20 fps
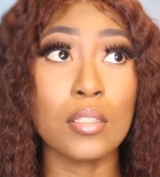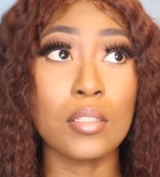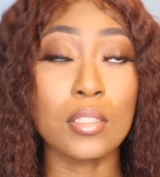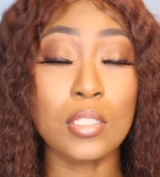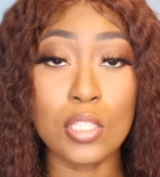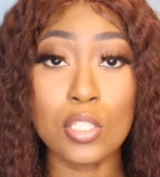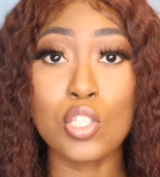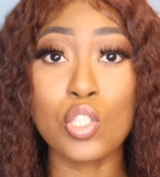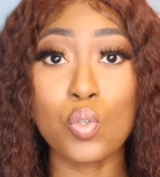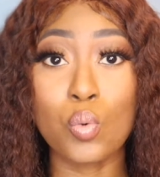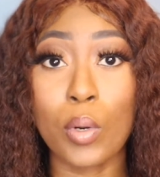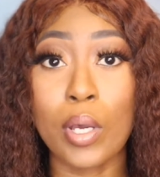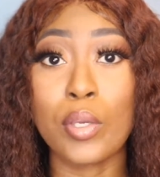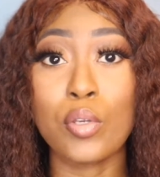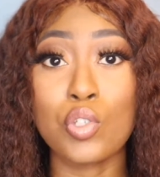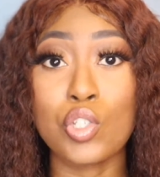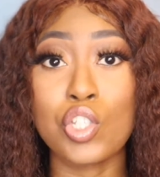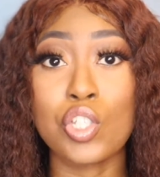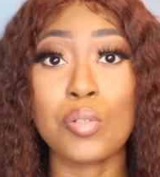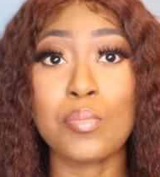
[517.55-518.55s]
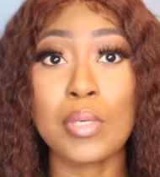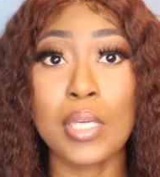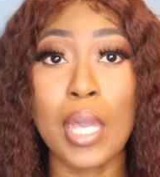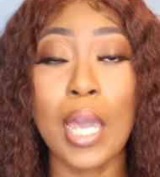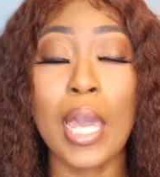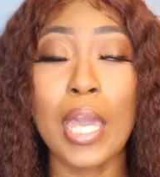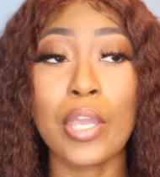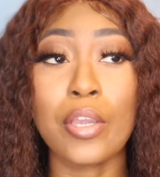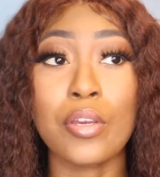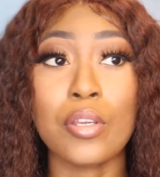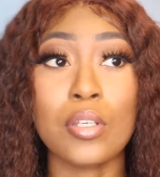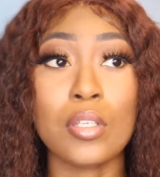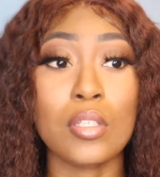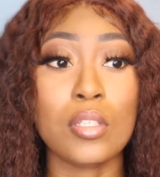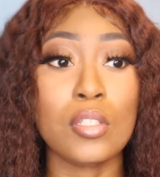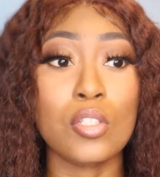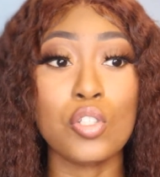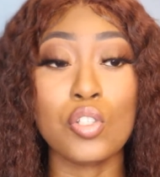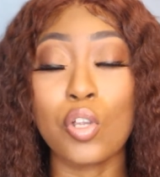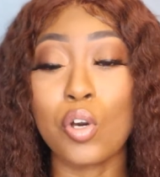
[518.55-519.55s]
this is why you should be hired.
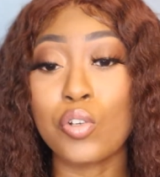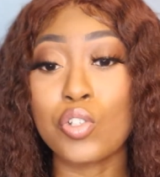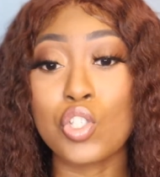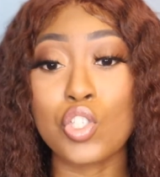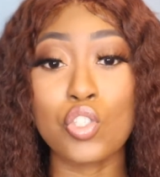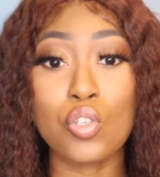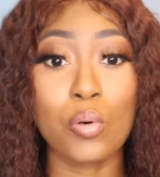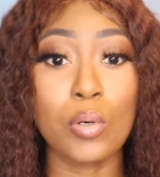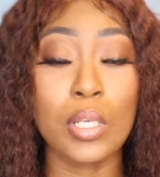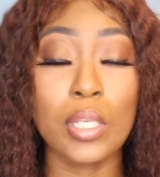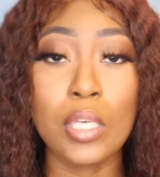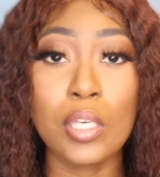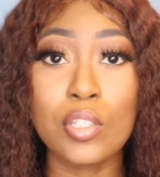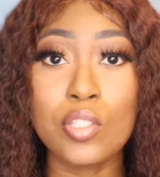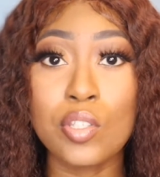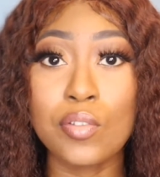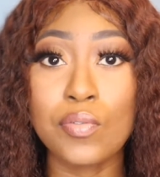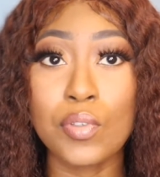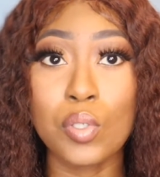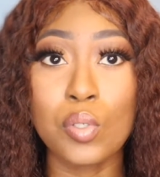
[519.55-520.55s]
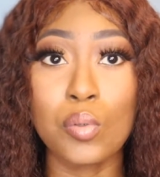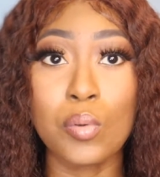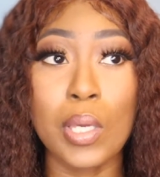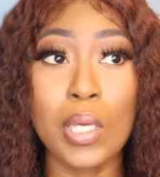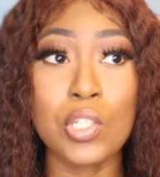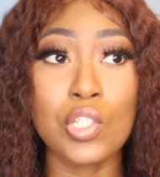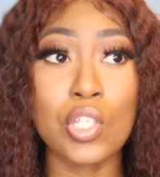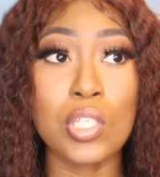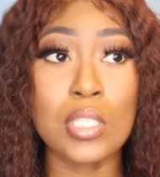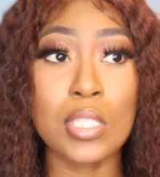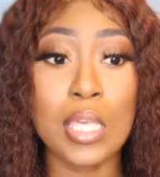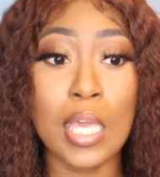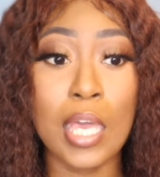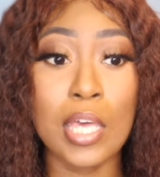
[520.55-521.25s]
You don't just go in the interview and just